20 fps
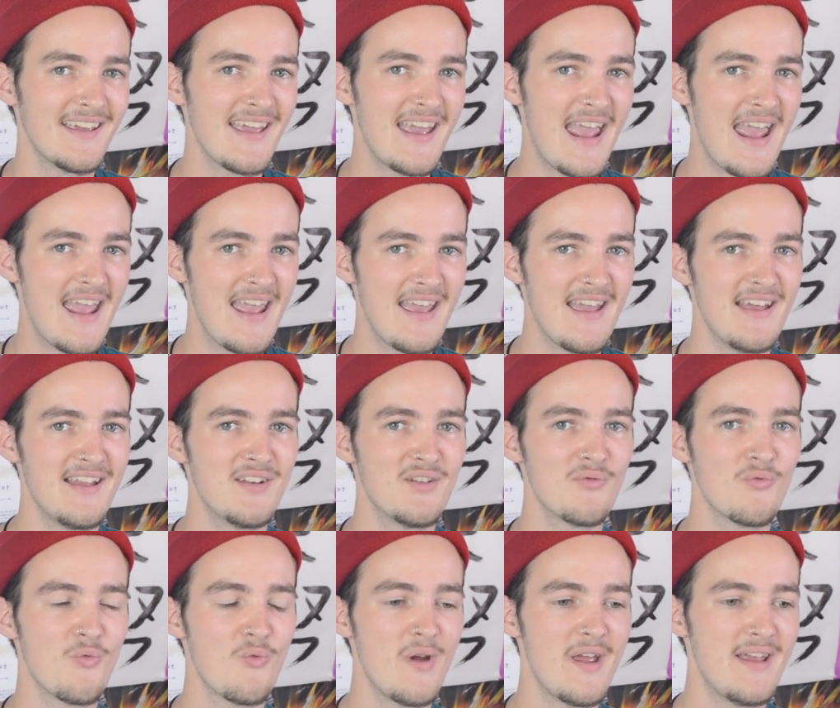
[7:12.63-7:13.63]
And
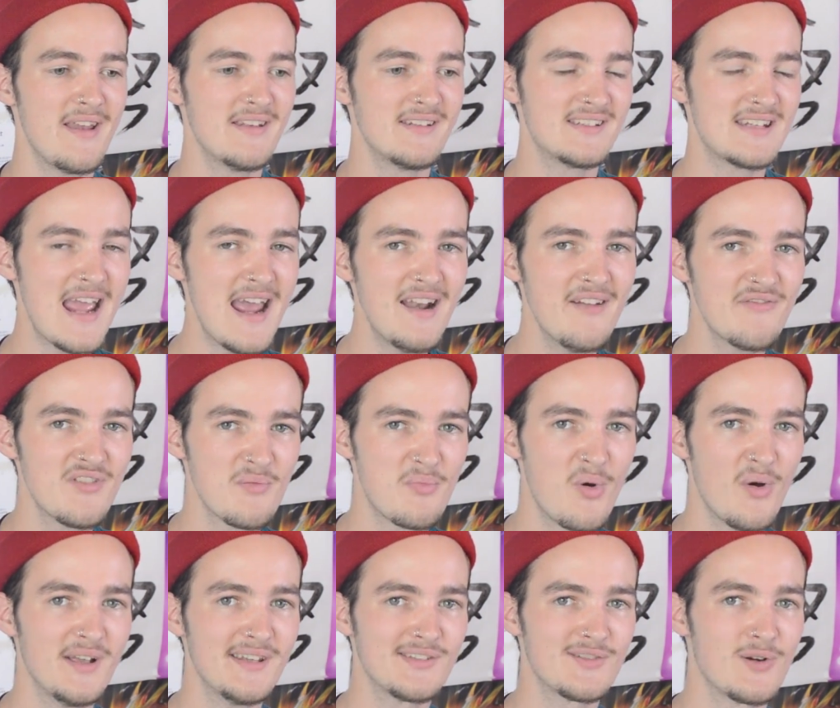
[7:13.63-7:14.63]
when 10 of the
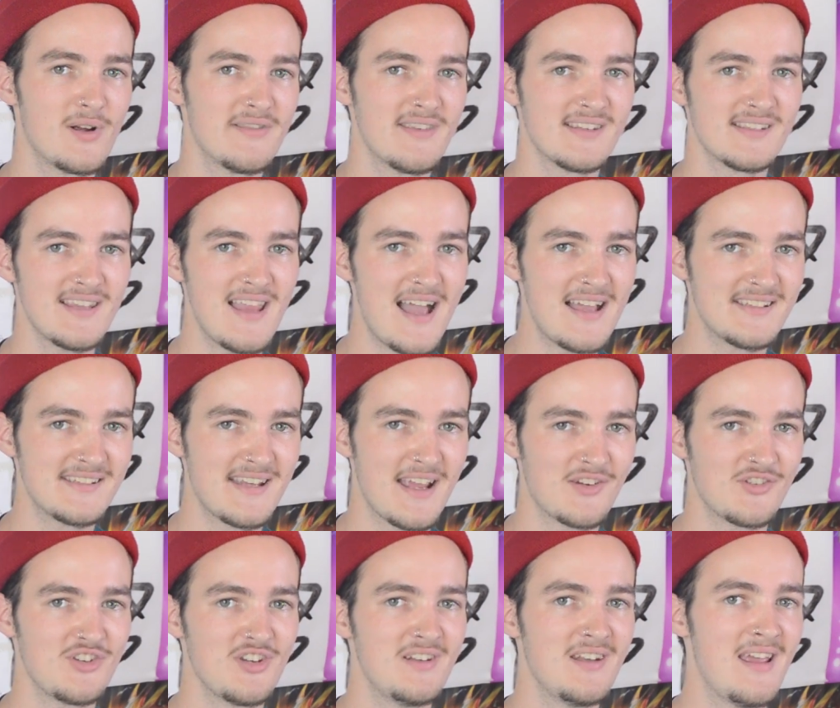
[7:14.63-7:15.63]
points are on this last
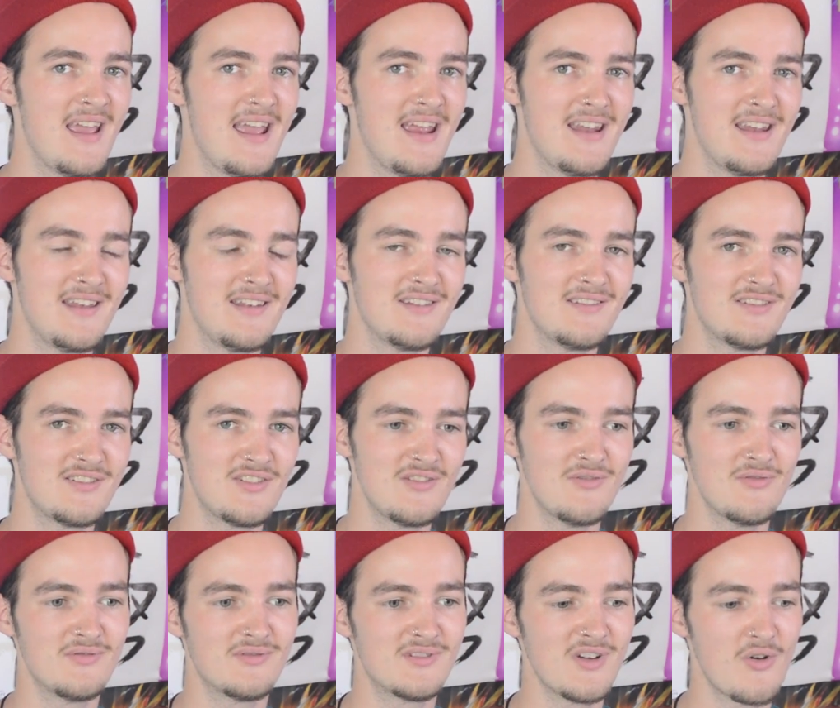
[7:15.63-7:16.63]
section and
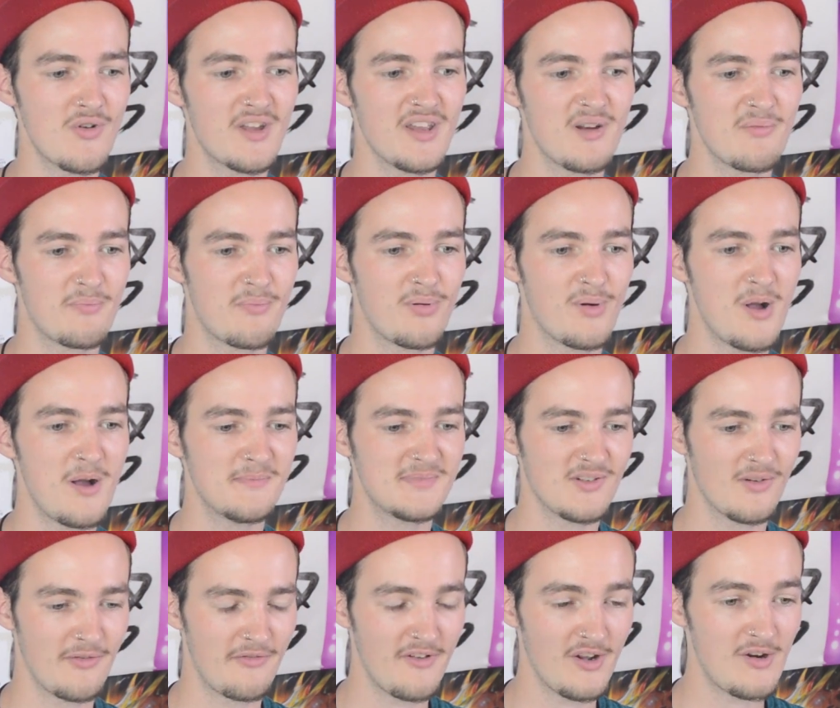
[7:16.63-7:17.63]
you don't get a
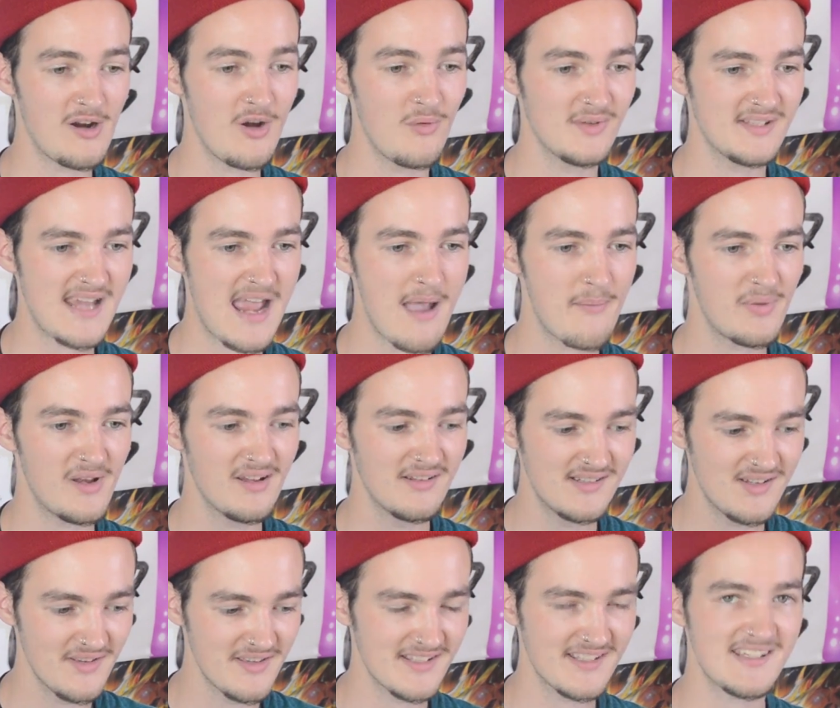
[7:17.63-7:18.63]
prompt or figure out what's happening
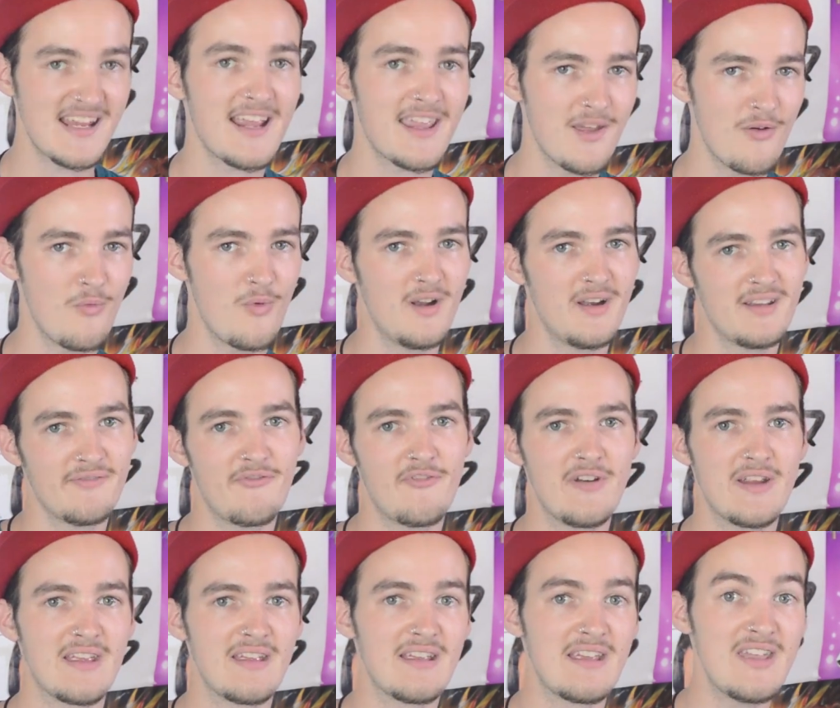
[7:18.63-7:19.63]
until the second one, it
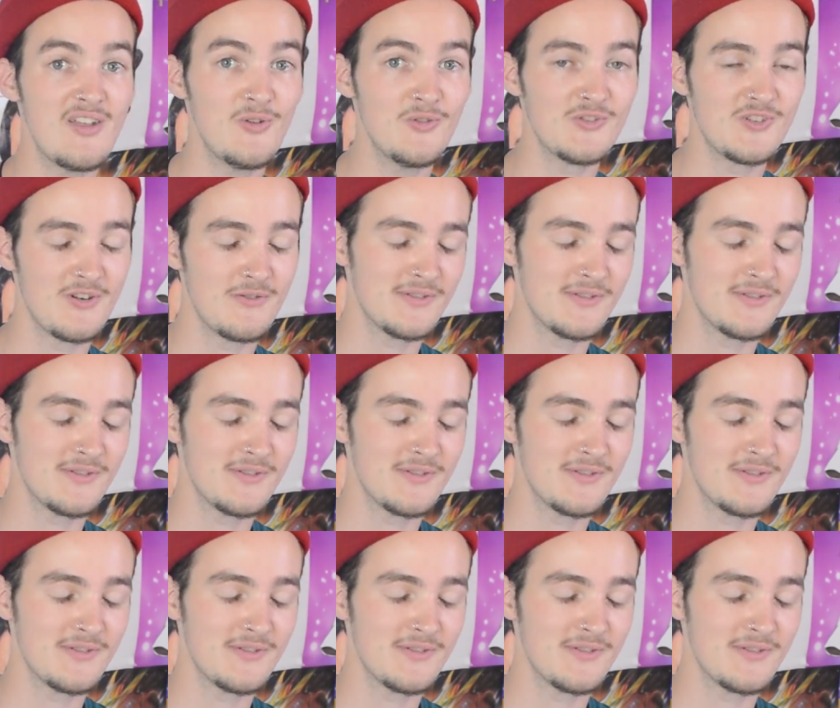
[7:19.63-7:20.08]
freaking kills you.